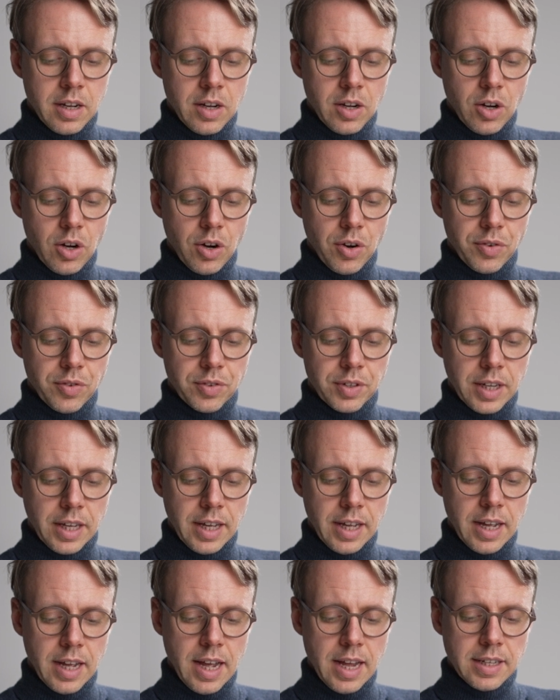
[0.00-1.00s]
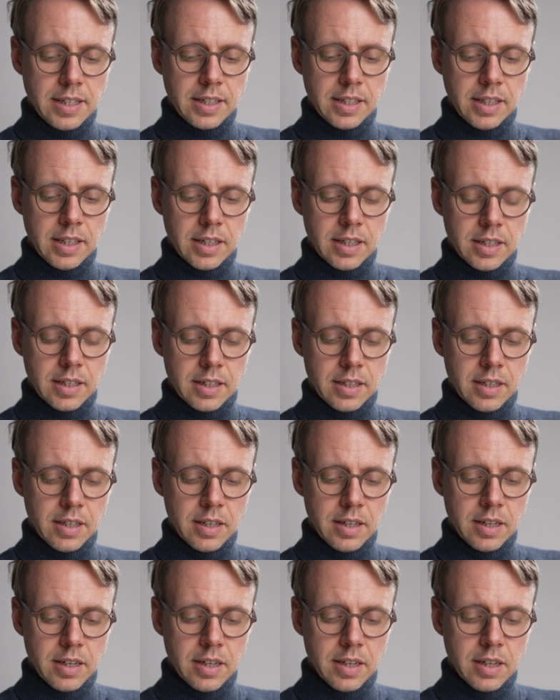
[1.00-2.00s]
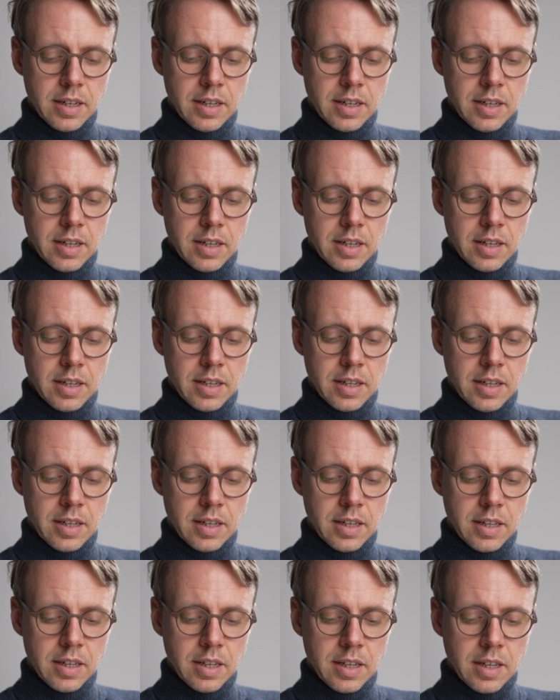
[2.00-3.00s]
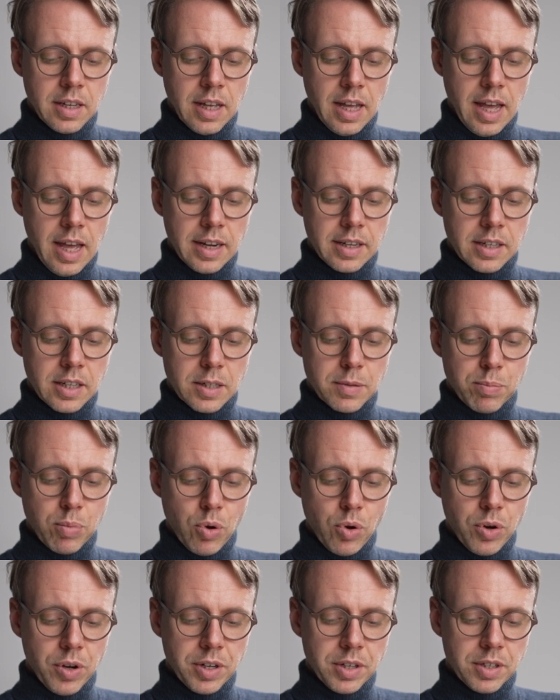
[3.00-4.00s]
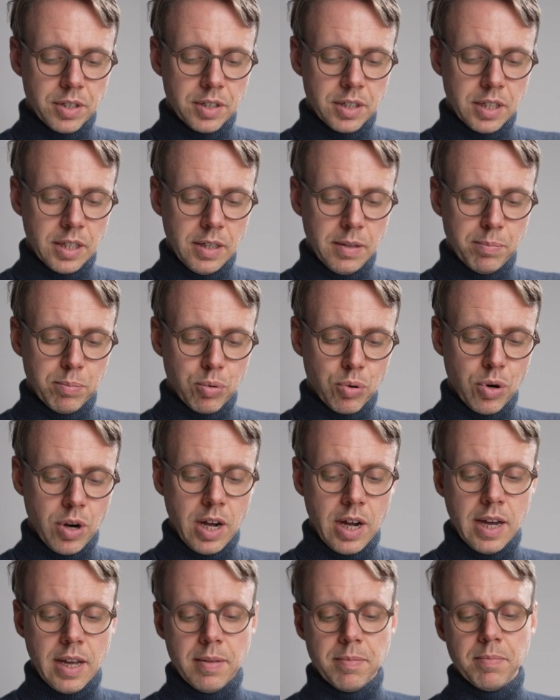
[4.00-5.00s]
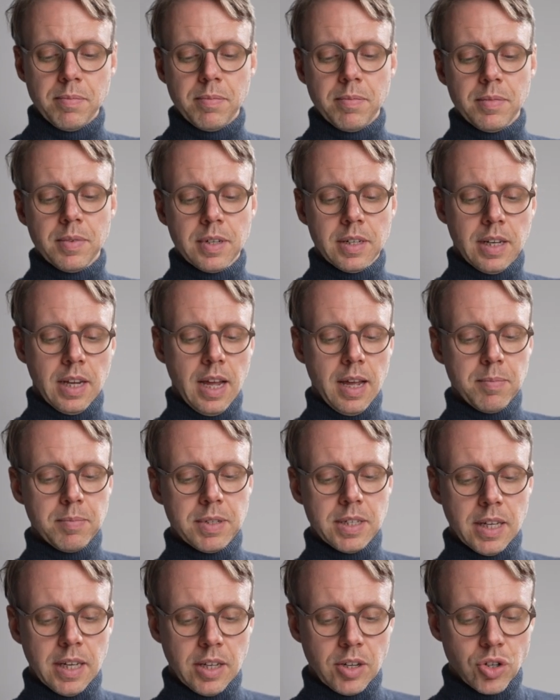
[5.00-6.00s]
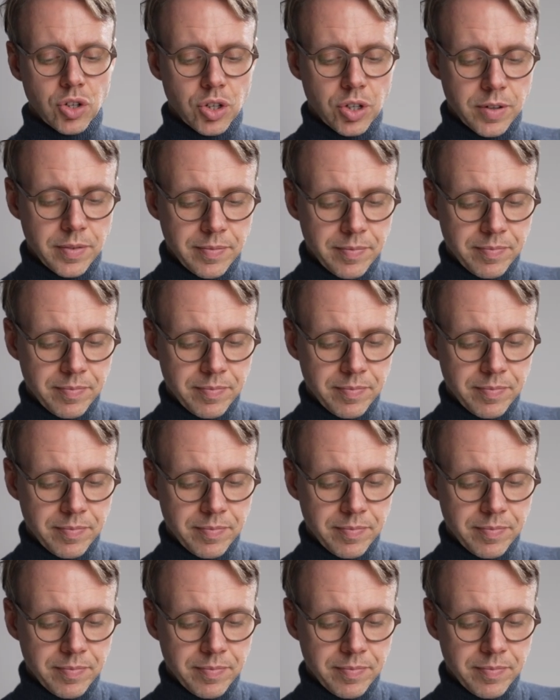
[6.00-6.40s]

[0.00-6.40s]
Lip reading: of the Hessian at this point t prime times h.